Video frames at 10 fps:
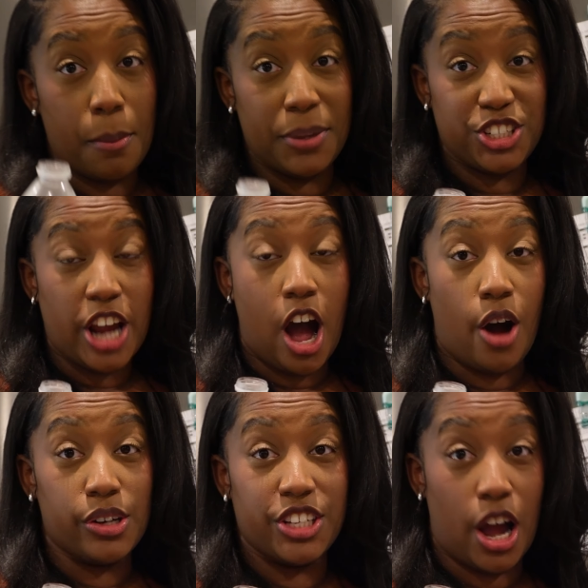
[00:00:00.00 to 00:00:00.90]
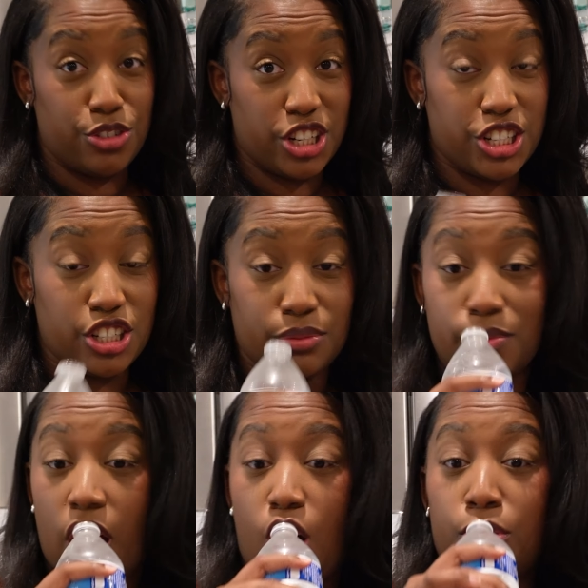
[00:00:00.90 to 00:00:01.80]
But y'all, y'all judging?
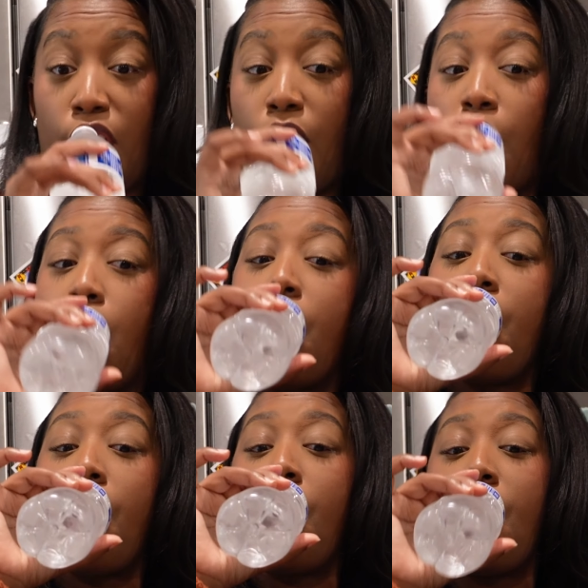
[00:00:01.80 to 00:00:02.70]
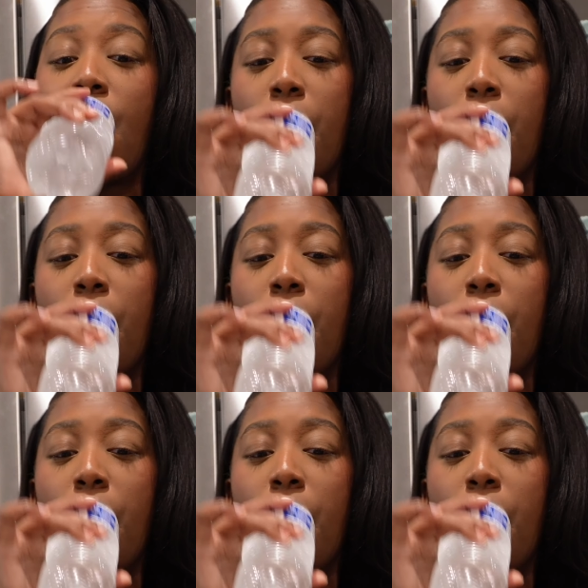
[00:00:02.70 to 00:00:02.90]
I hope not. Mm.